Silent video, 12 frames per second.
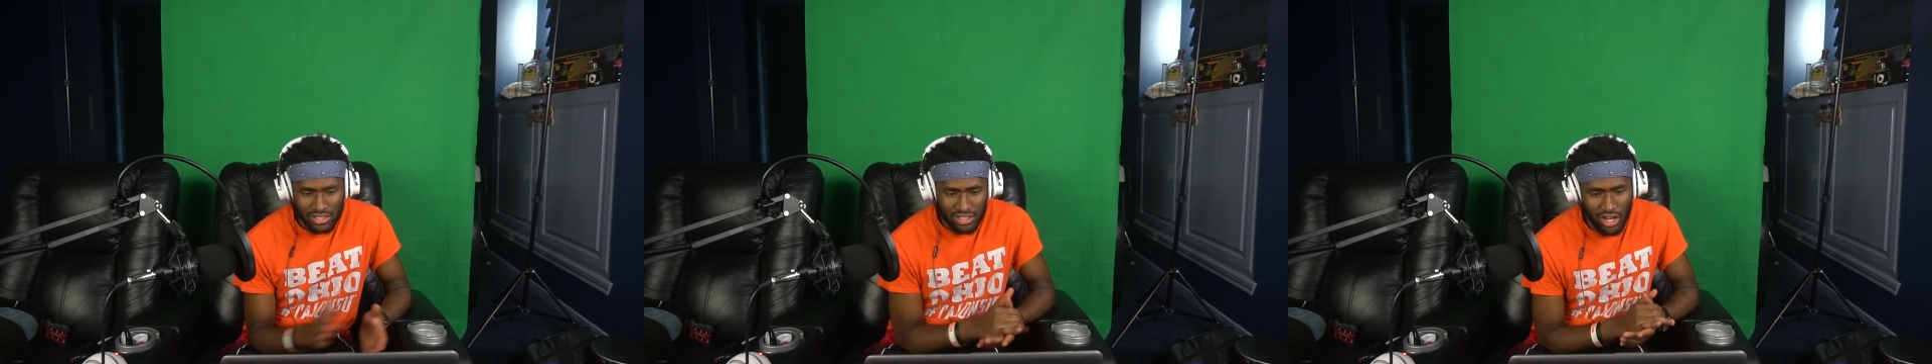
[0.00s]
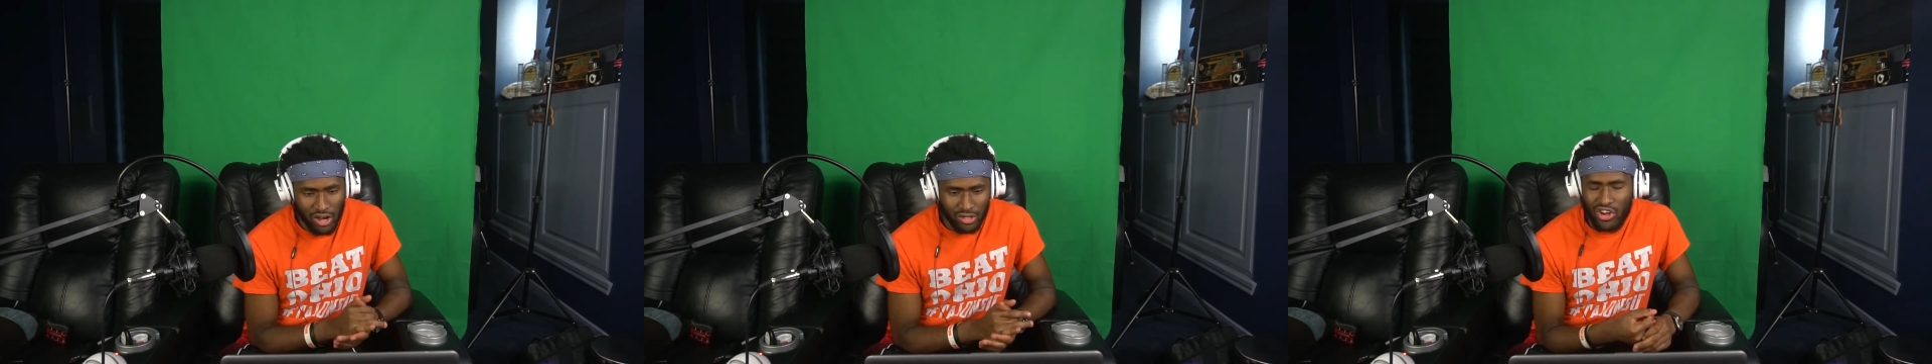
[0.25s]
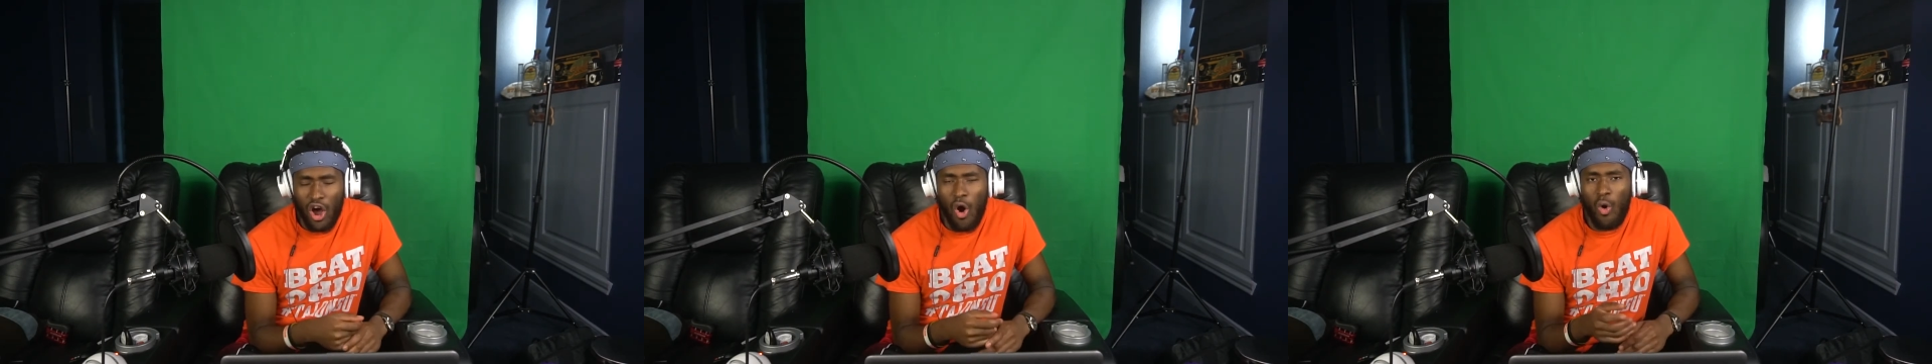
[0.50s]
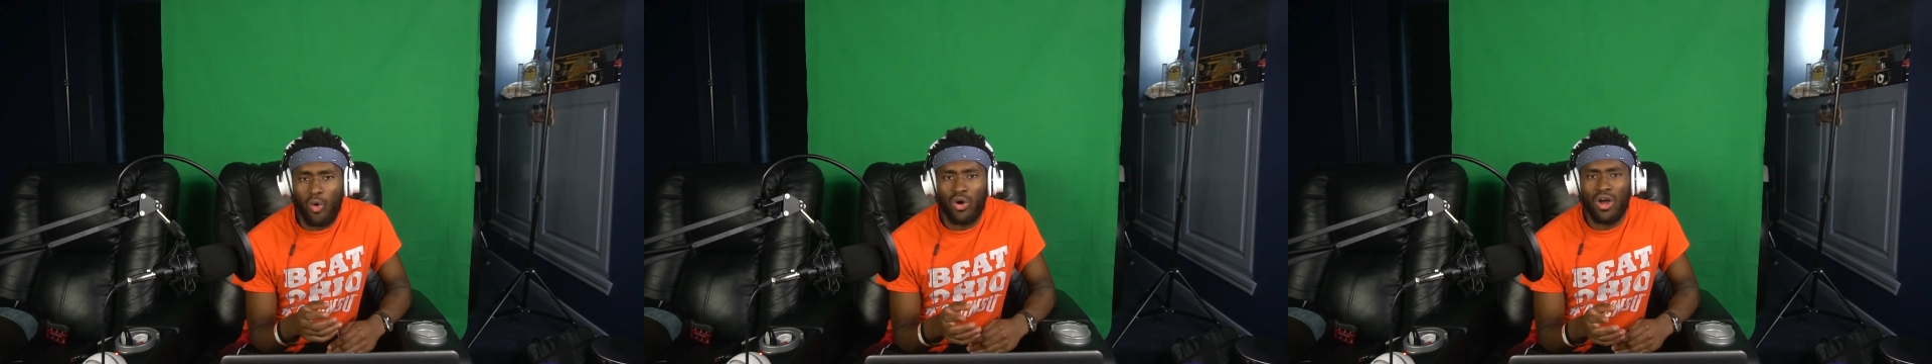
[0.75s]
So
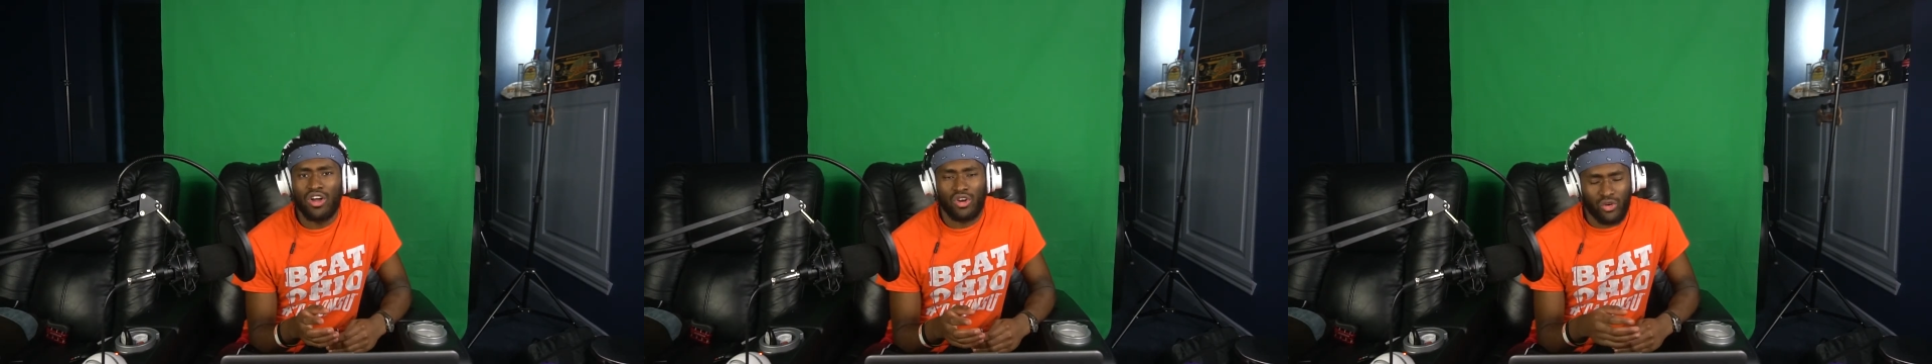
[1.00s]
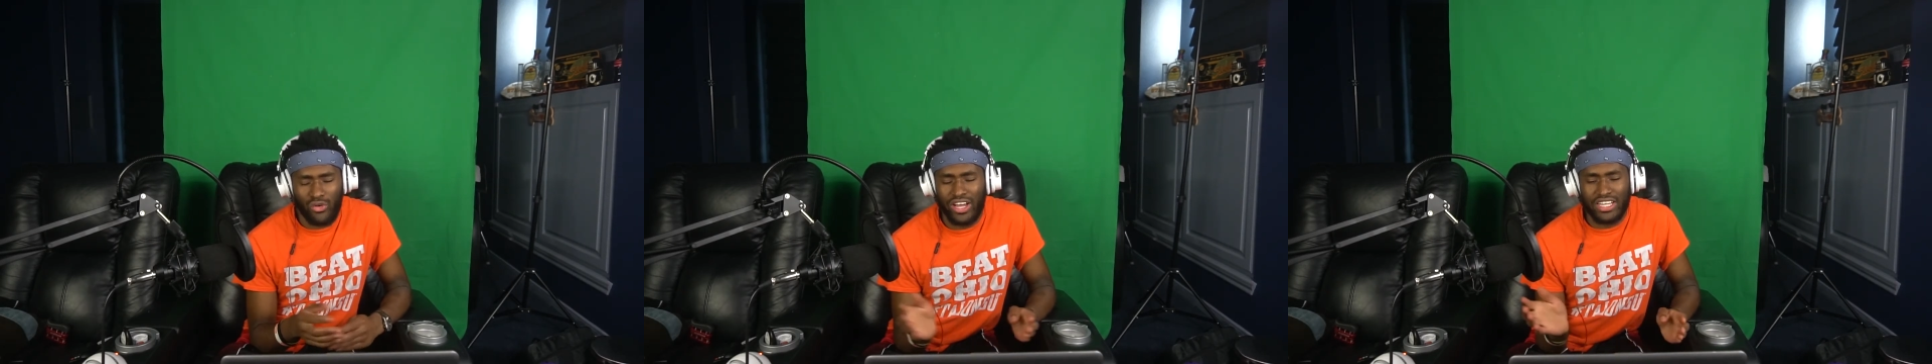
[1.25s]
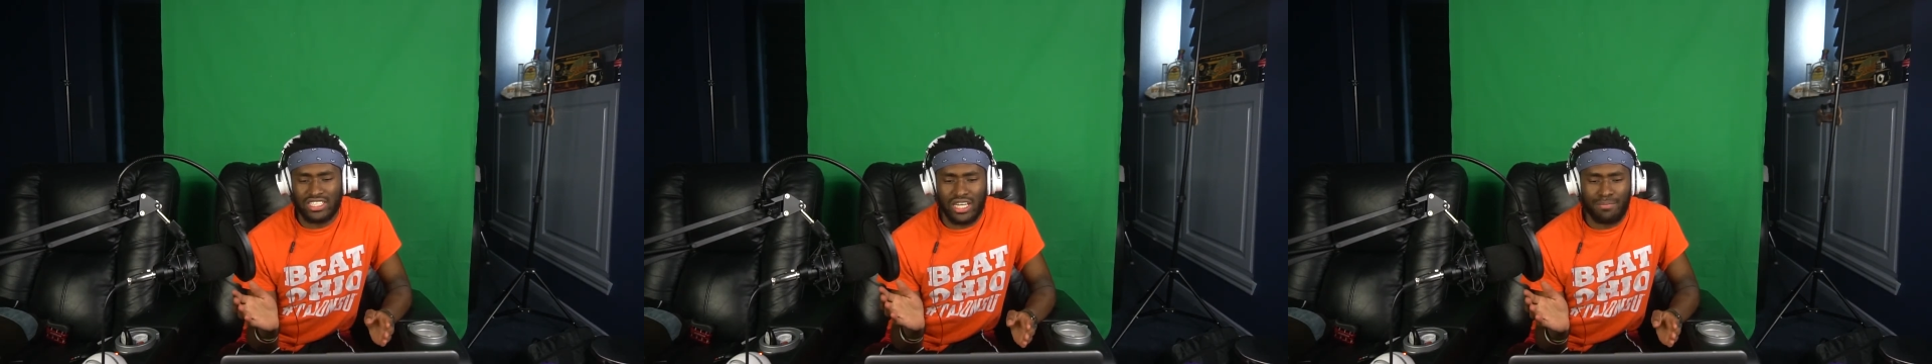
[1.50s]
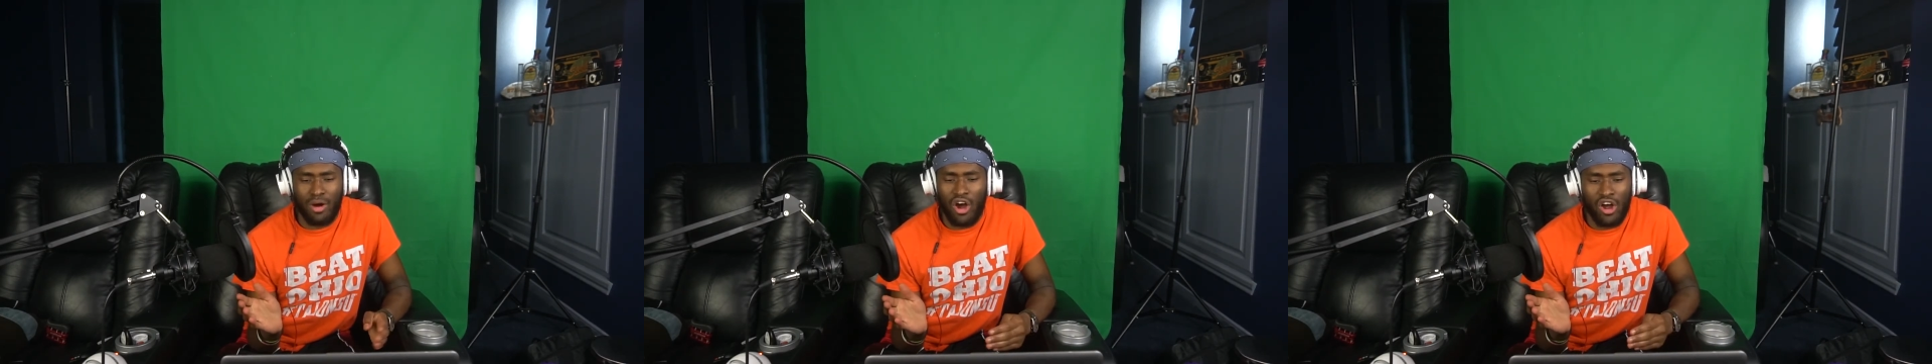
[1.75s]
no
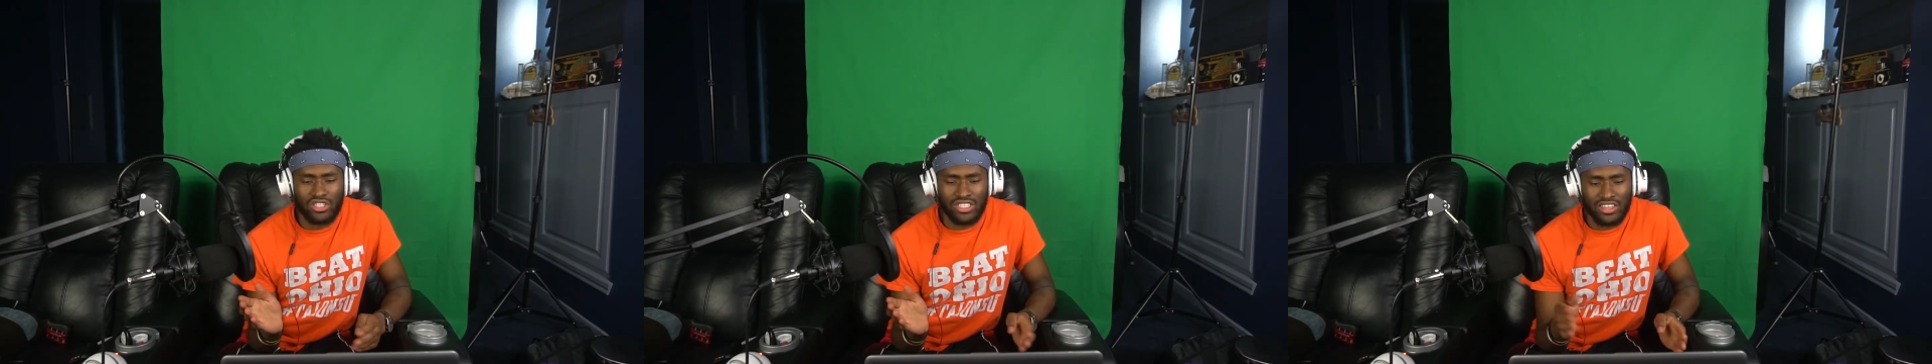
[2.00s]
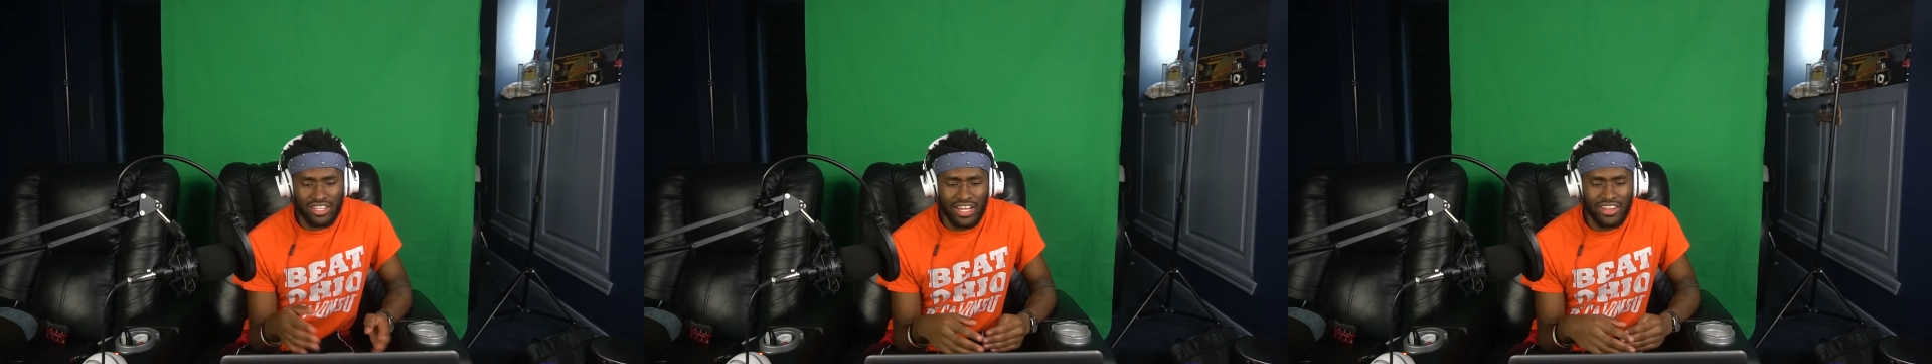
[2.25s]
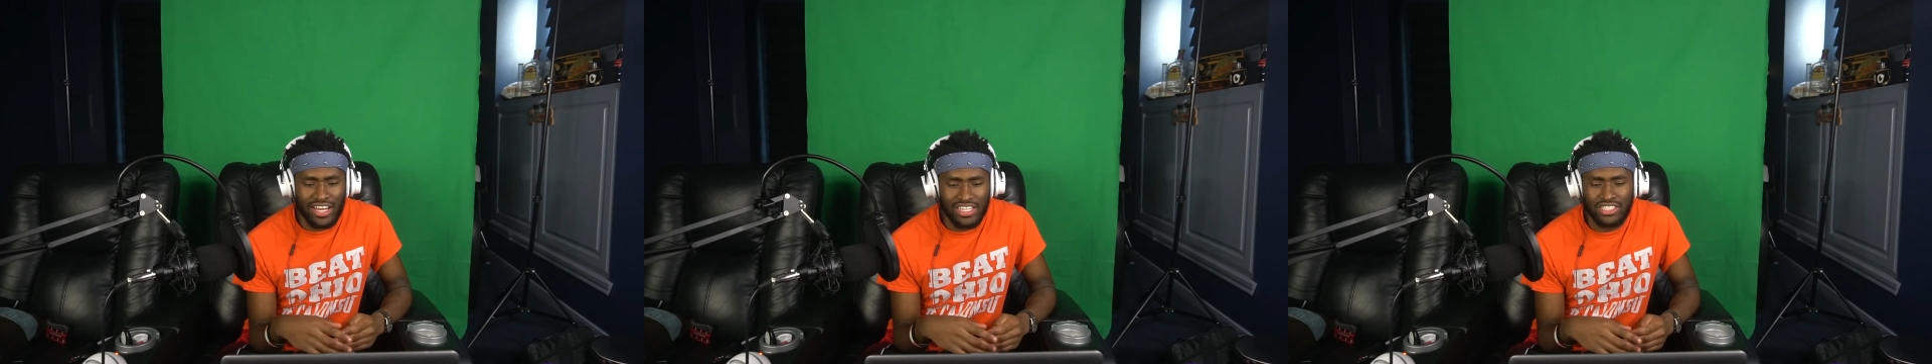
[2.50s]
crazy bars, anything like that.